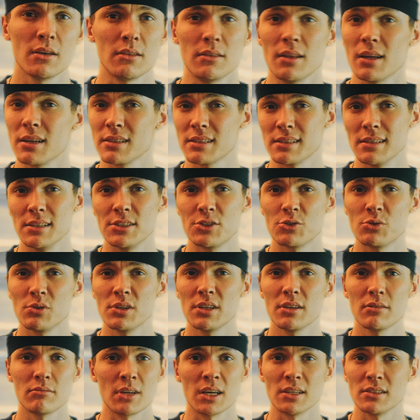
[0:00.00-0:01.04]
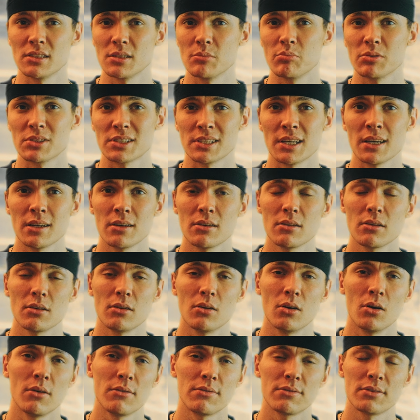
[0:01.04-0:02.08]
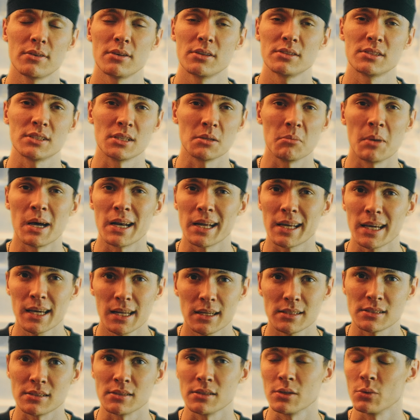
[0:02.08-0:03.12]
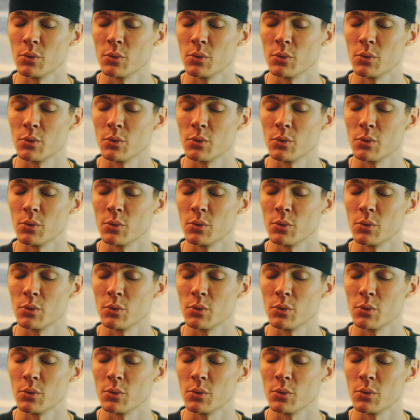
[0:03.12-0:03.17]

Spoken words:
That is literally 90% of cinematic editing.